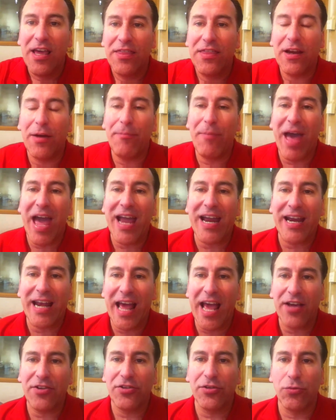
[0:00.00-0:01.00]
They're back in
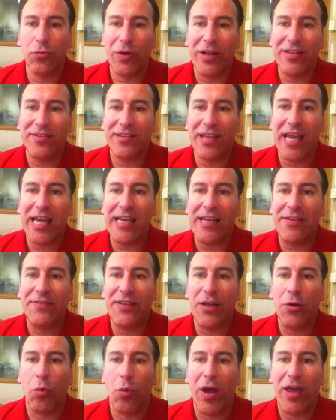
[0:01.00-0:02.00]
action Wednesday
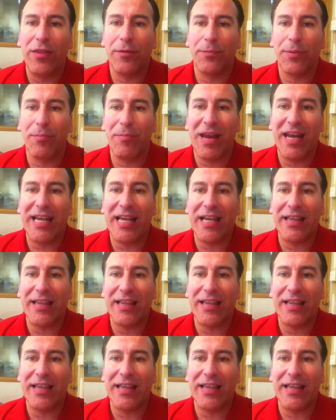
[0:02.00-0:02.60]
evening, weather permitting,